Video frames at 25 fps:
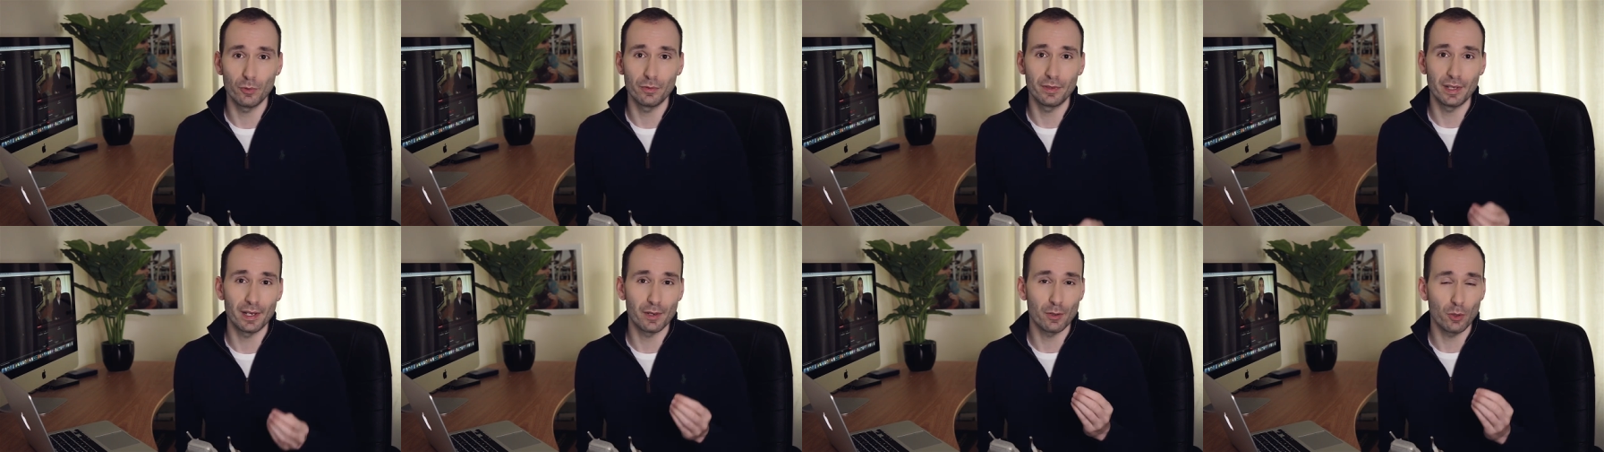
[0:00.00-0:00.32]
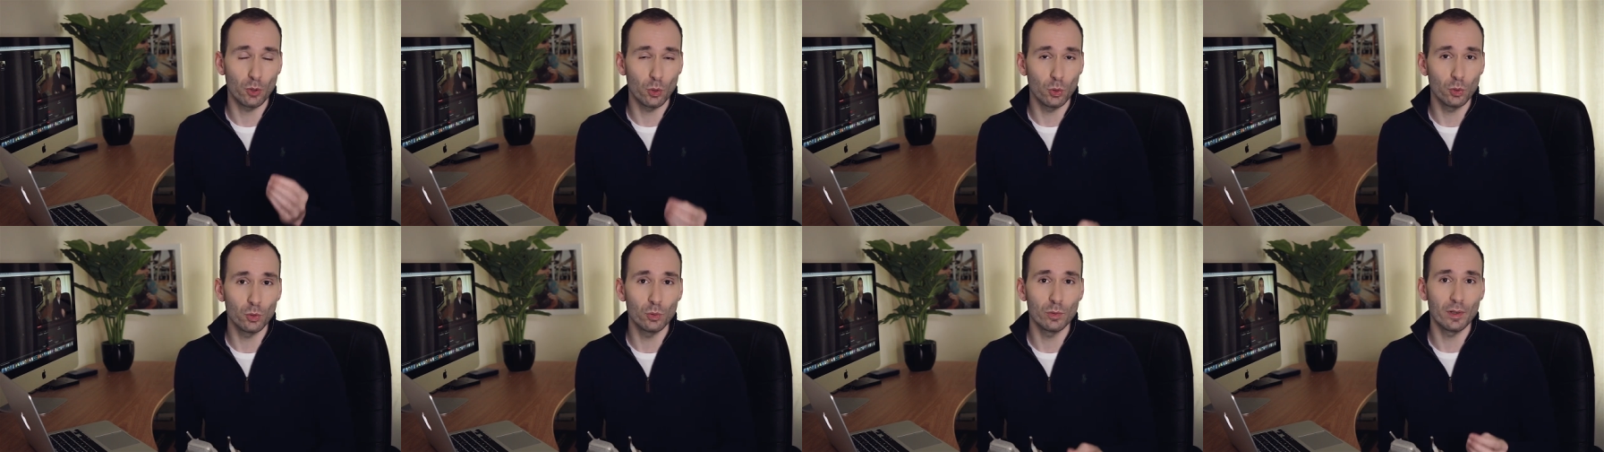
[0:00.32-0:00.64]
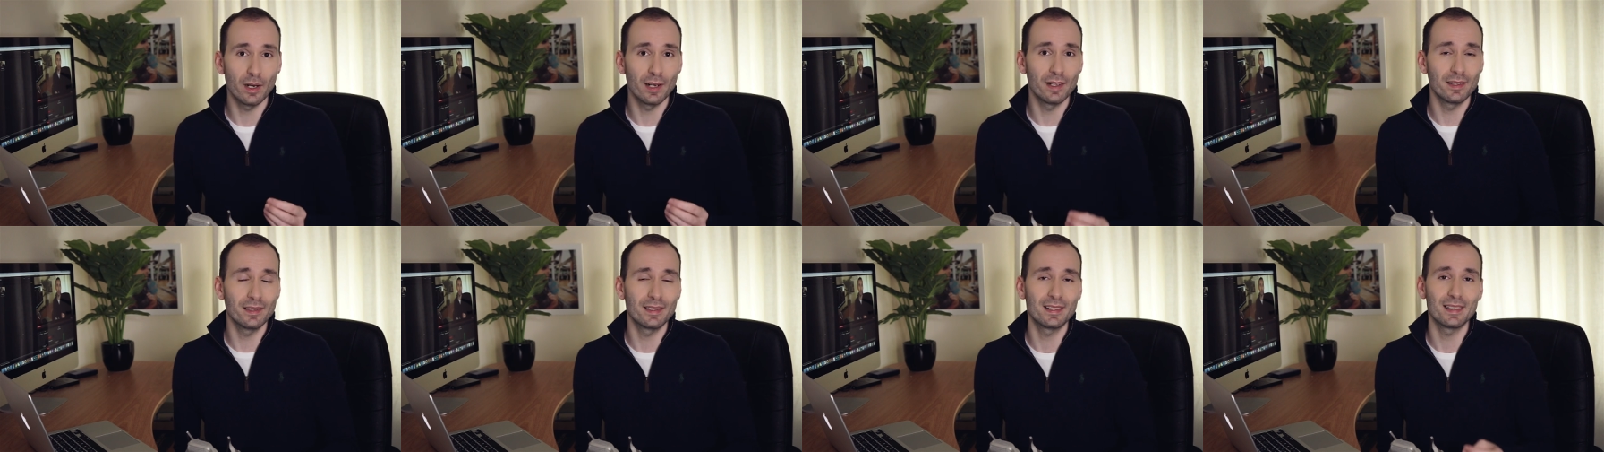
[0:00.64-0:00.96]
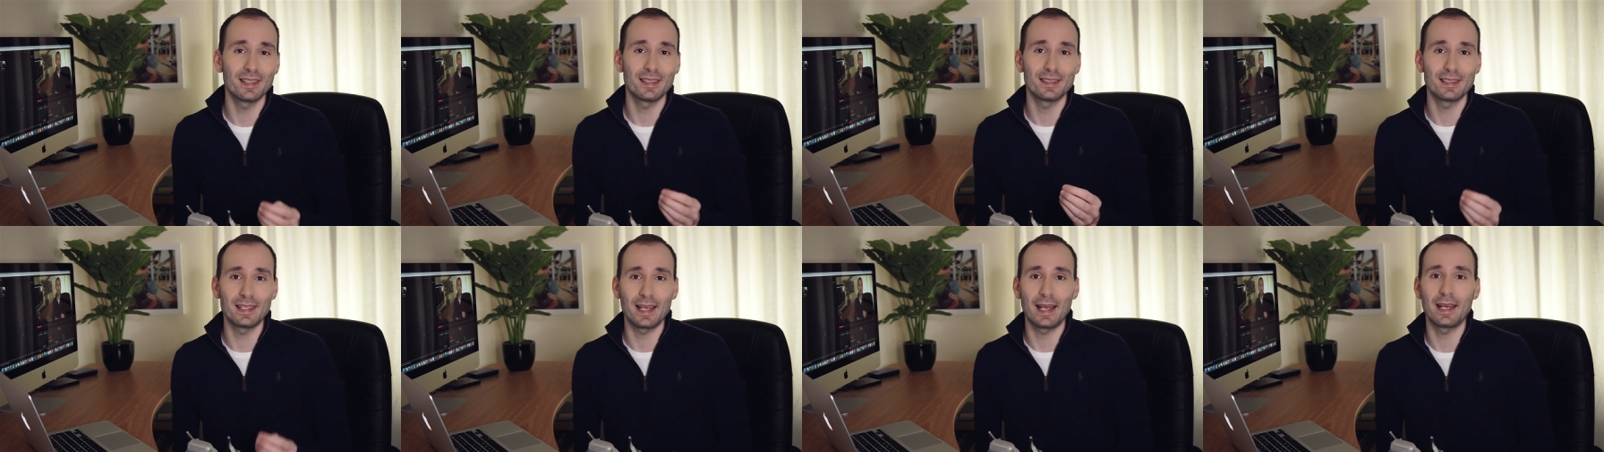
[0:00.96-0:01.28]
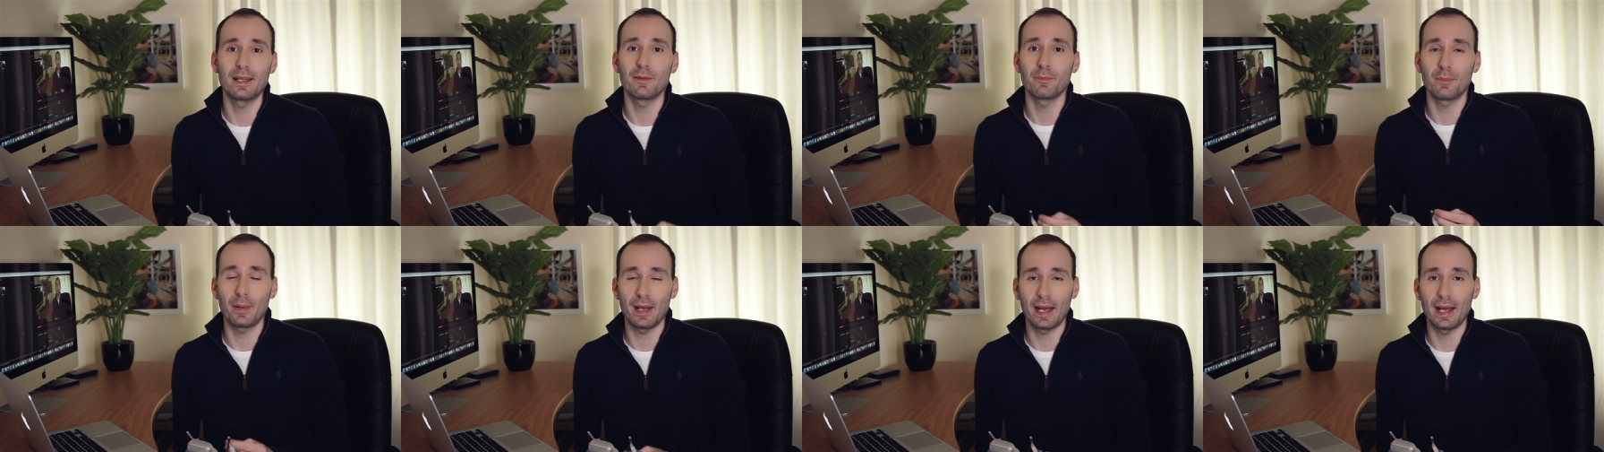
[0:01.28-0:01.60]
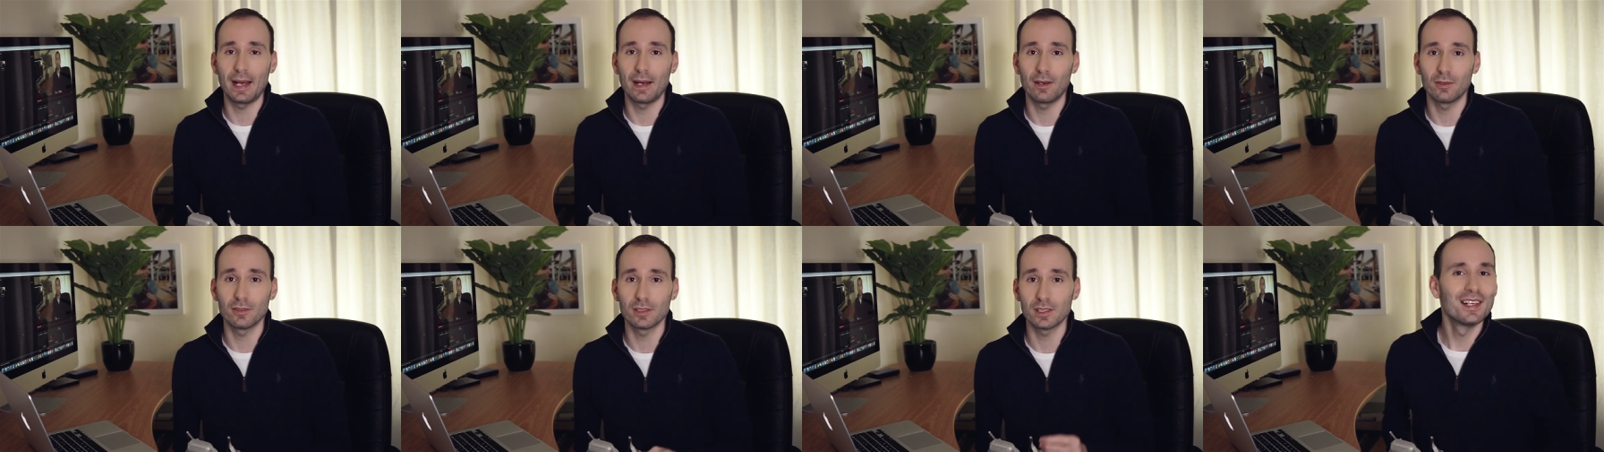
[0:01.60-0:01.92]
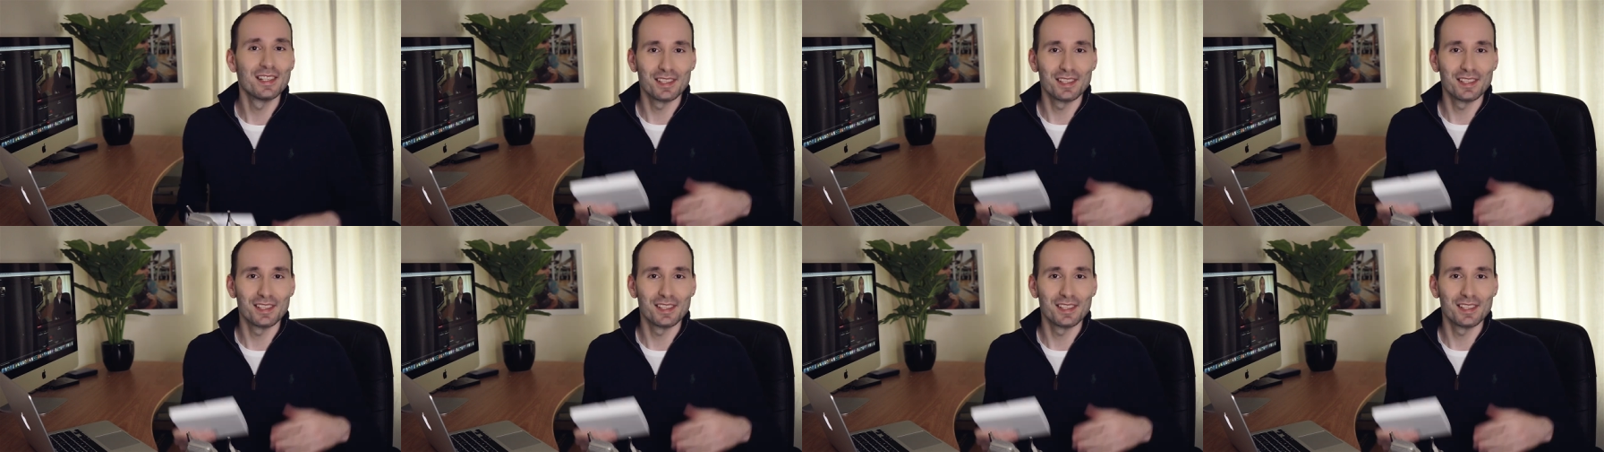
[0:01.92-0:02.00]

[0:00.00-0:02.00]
They are all under £10.